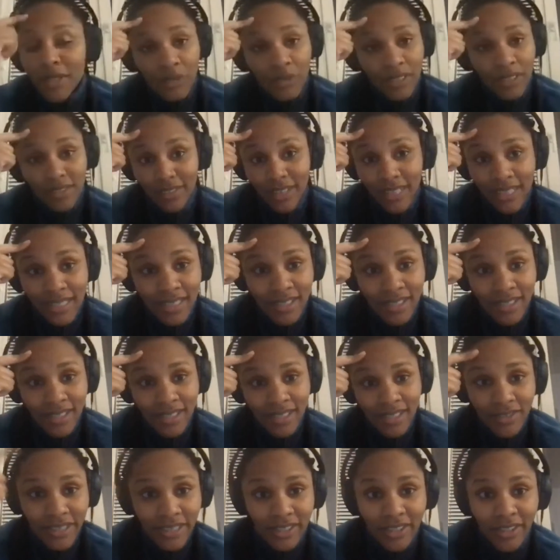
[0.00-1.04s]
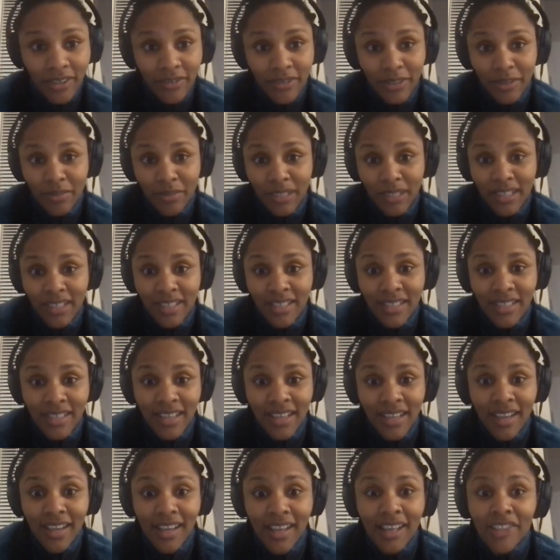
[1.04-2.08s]
went crazy during COVID, because
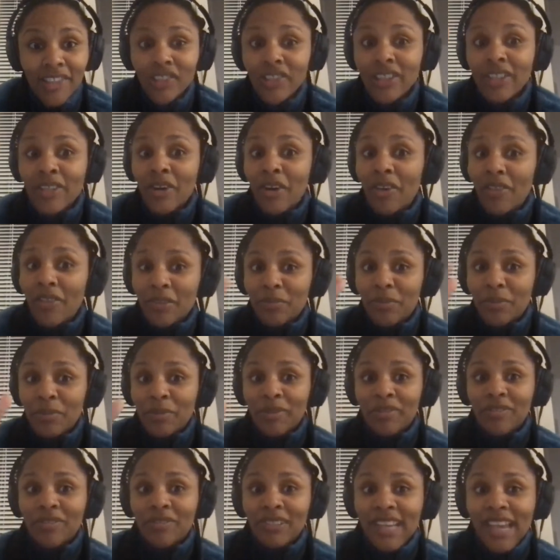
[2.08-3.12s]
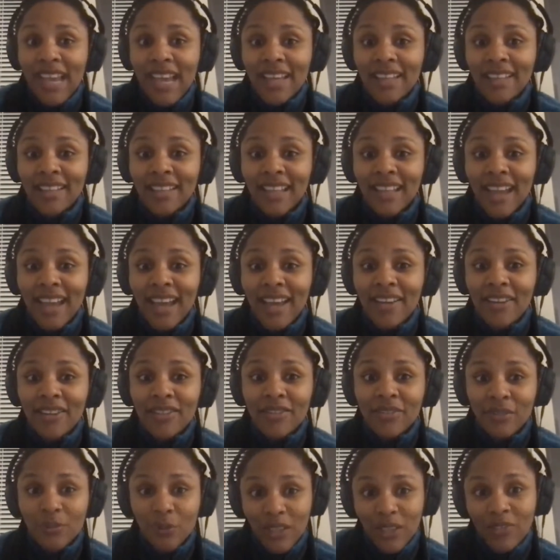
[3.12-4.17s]
during COVID, people forget
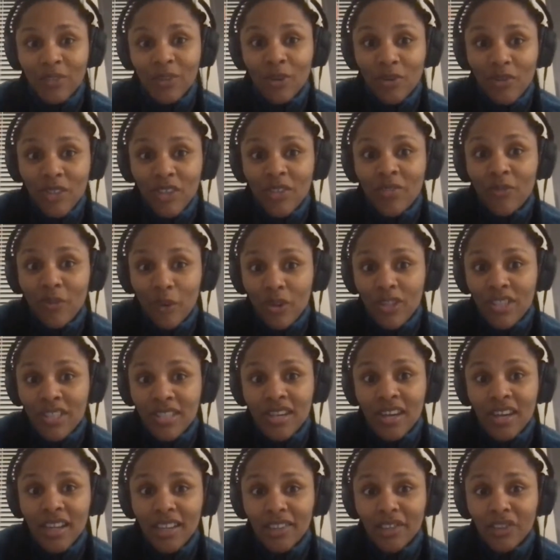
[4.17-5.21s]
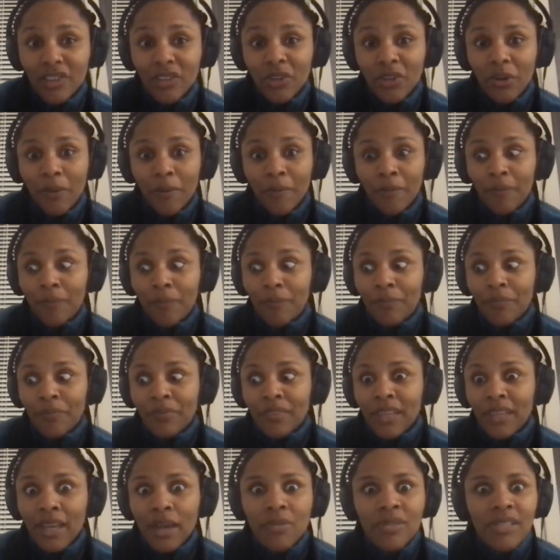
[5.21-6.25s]
when COVID first started, you know,
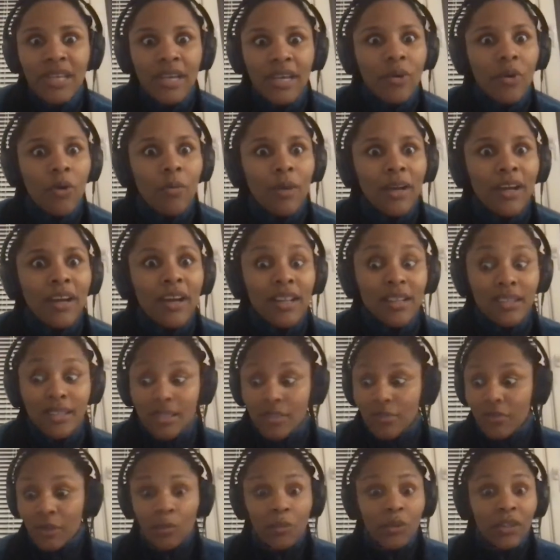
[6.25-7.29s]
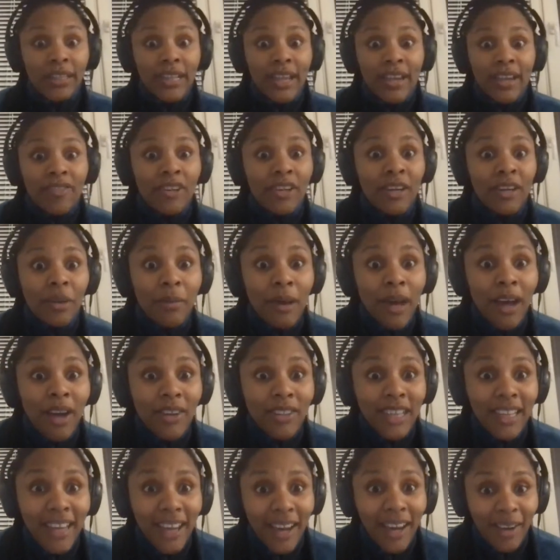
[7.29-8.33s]
I was like, oh my God, this film will never come out,
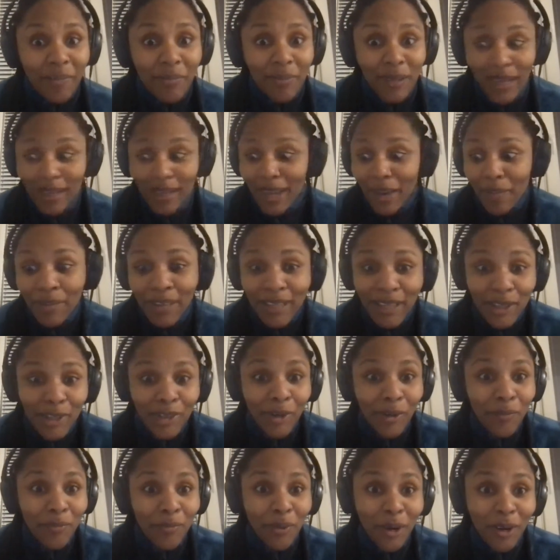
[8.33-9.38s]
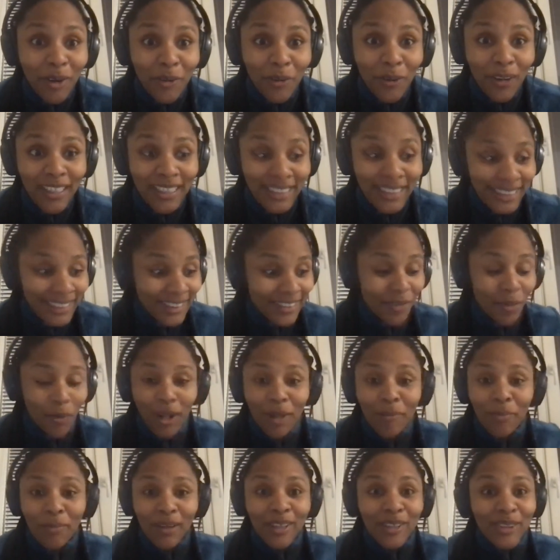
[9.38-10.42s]
and I'm going to go broke walking in
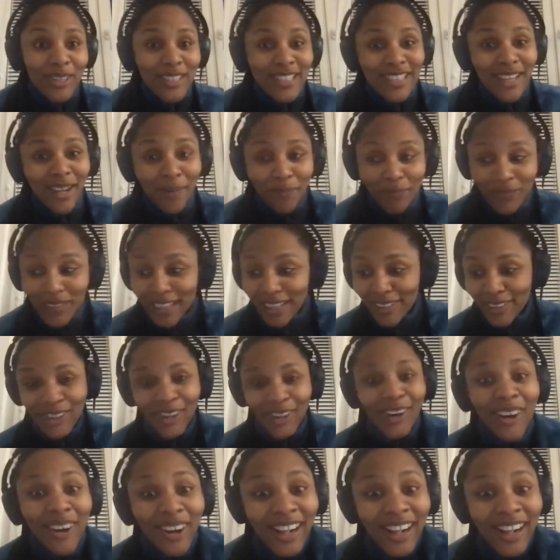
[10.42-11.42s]
Walmart or something, you know,